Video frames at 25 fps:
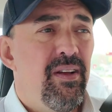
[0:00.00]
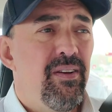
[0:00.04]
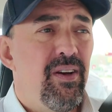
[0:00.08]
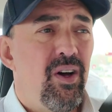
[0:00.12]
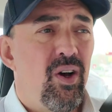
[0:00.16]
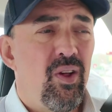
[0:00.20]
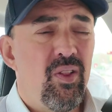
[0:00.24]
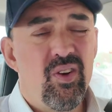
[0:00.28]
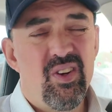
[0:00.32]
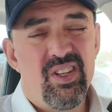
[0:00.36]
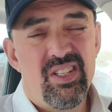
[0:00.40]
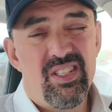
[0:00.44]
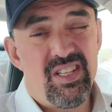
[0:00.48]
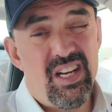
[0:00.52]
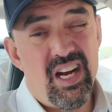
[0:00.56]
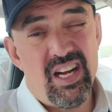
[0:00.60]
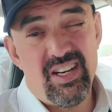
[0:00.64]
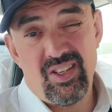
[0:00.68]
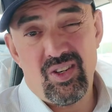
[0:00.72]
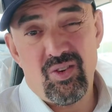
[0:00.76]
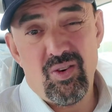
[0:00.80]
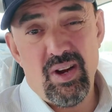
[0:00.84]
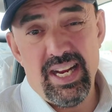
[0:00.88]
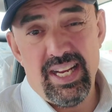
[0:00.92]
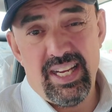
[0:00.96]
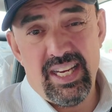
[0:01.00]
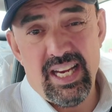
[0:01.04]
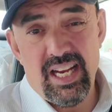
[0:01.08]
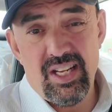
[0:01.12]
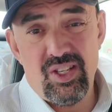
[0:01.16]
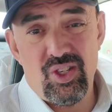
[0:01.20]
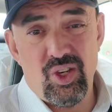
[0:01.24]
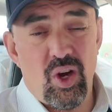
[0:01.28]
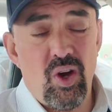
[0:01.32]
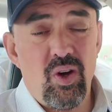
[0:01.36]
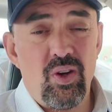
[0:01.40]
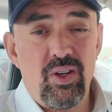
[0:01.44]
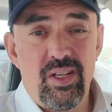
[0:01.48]
although it's not a great
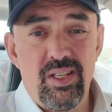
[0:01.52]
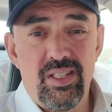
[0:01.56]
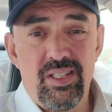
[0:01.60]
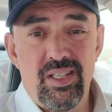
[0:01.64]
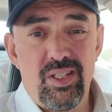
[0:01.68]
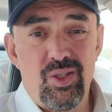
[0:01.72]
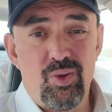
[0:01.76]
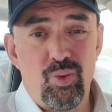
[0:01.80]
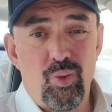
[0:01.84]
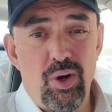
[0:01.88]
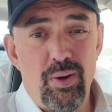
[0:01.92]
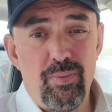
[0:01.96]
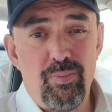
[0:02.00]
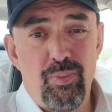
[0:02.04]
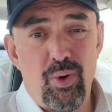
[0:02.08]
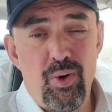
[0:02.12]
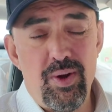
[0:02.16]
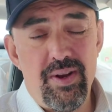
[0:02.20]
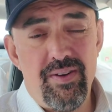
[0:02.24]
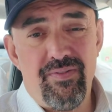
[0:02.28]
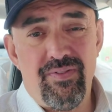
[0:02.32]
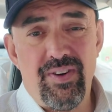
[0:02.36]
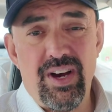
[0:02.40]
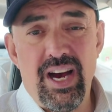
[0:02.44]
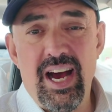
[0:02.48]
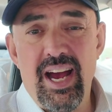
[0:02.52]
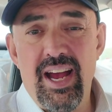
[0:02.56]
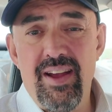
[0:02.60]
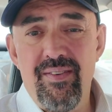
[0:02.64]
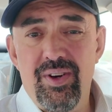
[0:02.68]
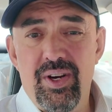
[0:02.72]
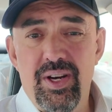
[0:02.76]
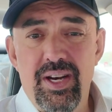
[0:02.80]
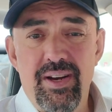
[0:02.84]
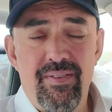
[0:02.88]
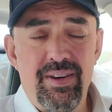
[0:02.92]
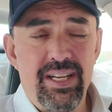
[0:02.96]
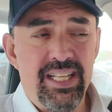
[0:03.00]
catch-all because it's 1.5
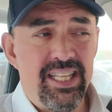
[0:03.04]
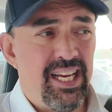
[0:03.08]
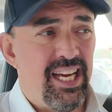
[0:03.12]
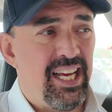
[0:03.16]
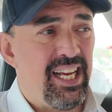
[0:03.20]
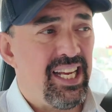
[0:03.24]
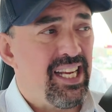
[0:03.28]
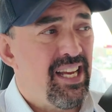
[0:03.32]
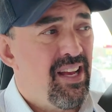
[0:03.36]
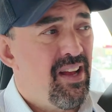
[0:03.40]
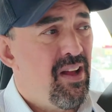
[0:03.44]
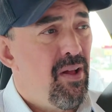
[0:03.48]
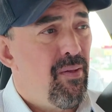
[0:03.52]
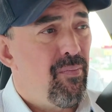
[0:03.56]
on everything,